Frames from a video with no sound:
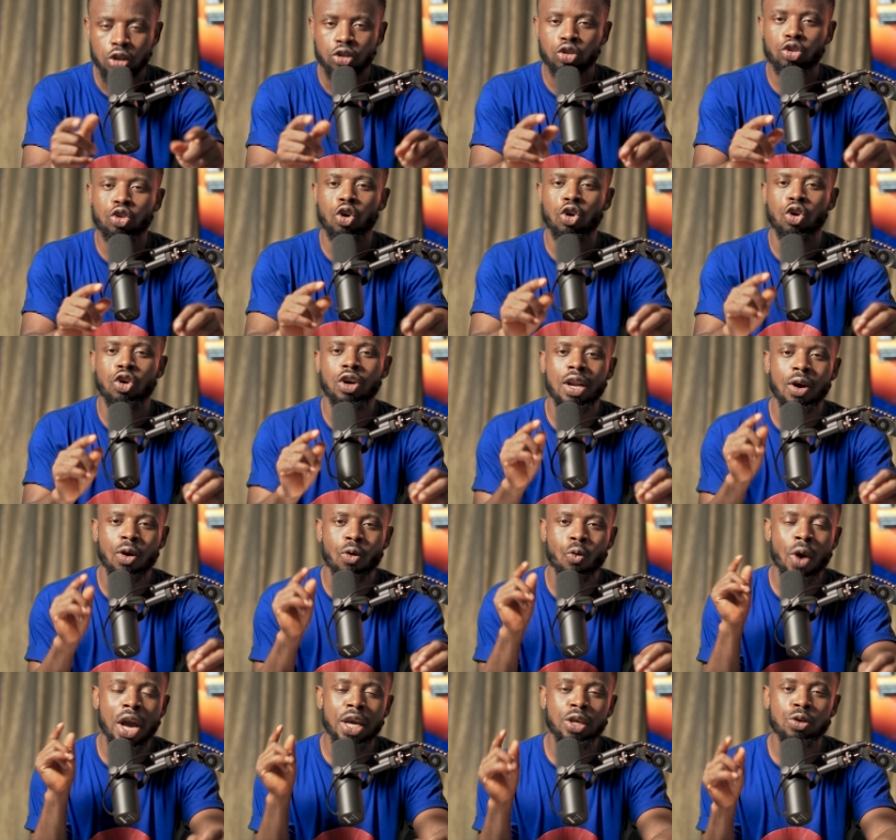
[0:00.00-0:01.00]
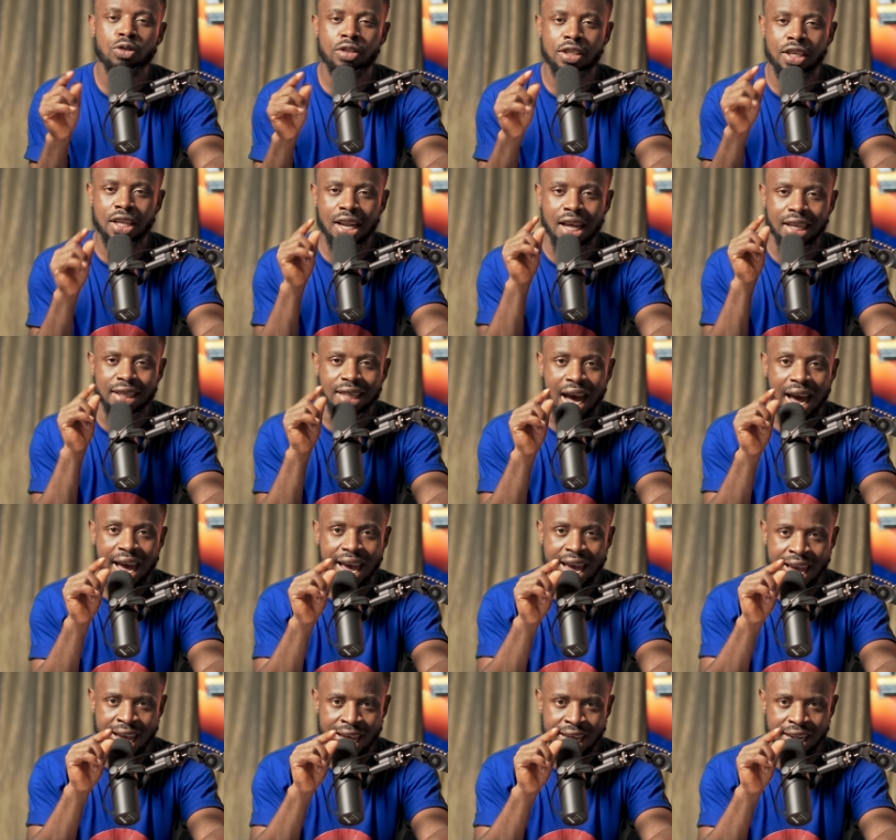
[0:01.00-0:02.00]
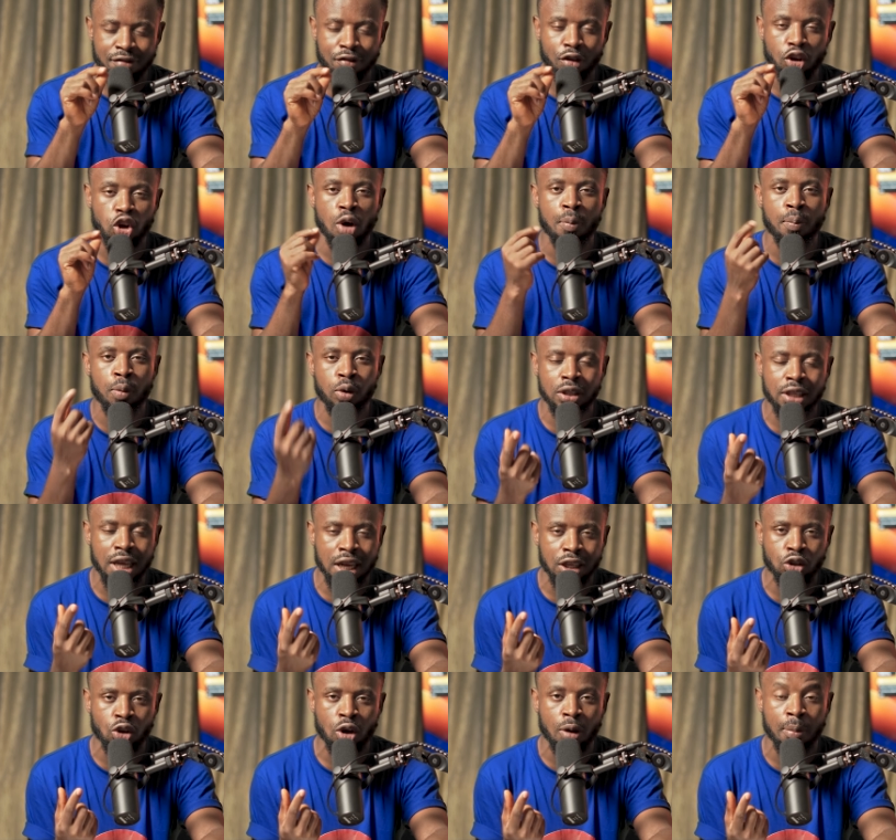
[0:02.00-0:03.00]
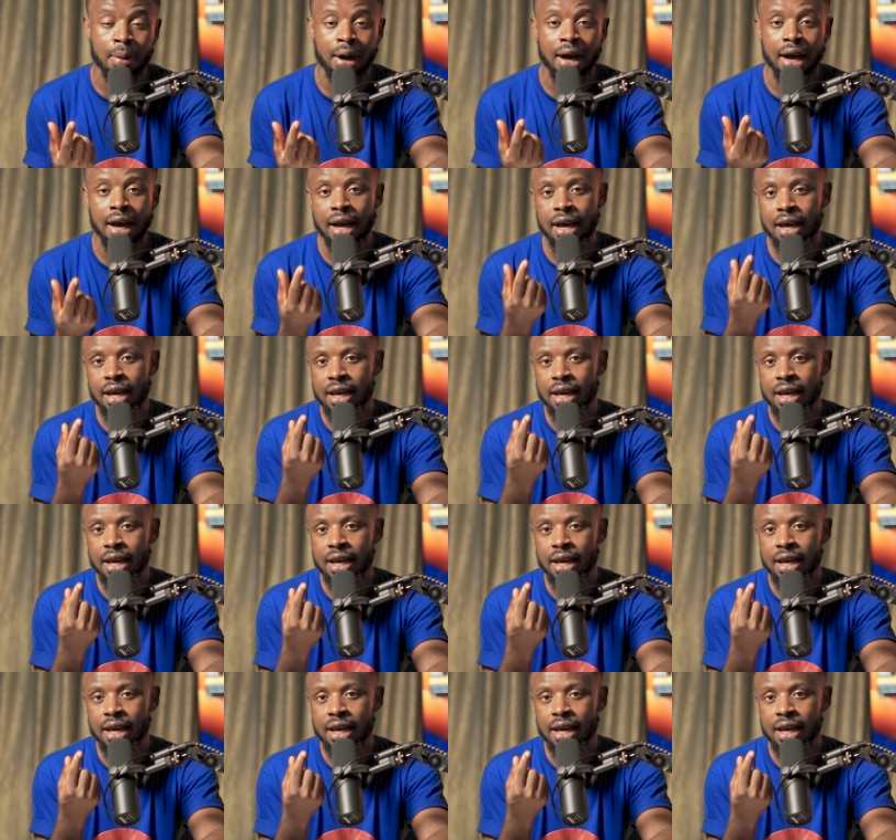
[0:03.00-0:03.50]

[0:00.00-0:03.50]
So when you see letter N for your model number,